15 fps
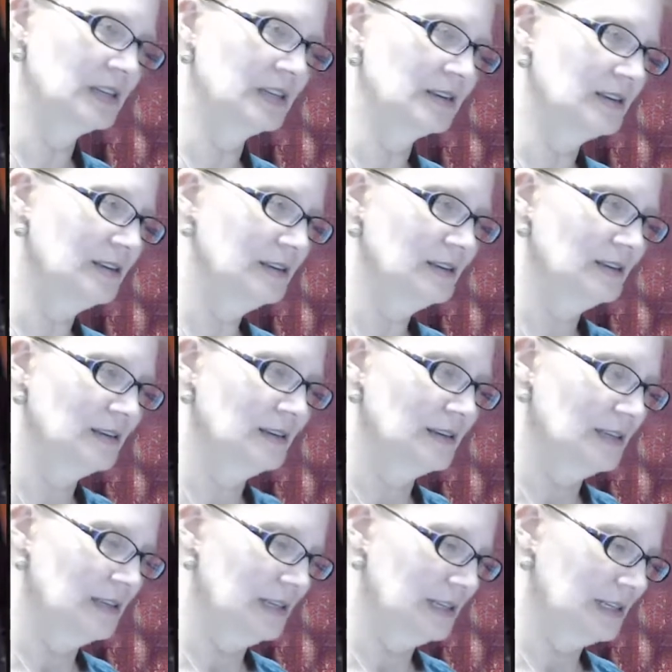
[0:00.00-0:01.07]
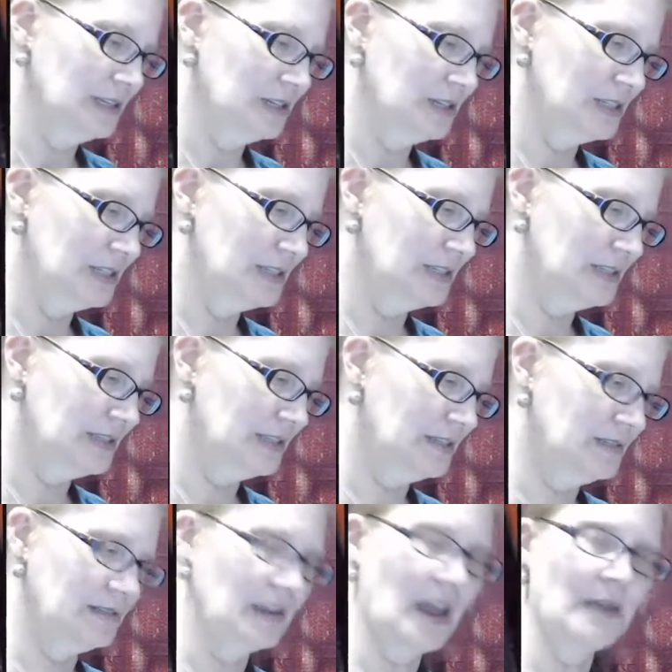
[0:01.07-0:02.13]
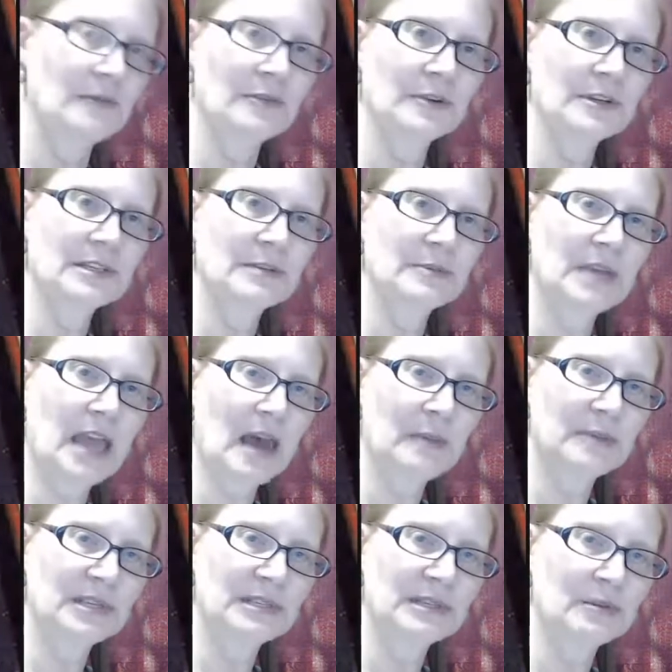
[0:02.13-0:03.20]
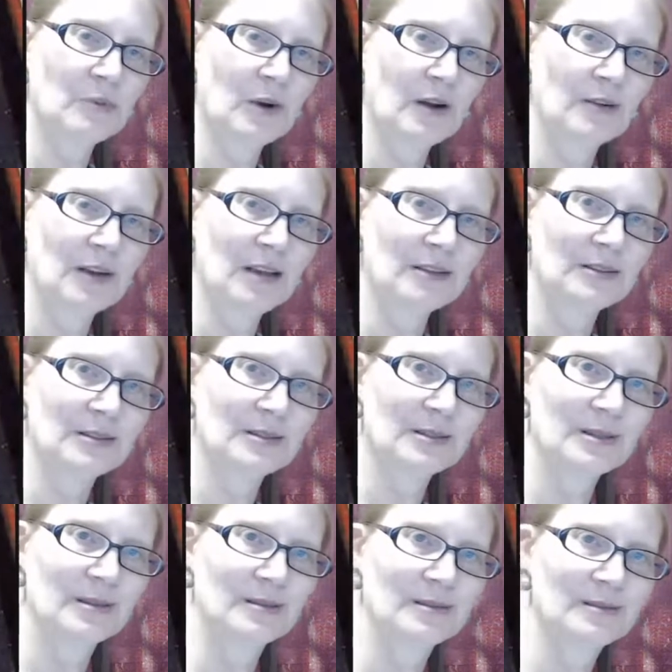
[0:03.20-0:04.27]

and it's just time for it to be happy somewhere else.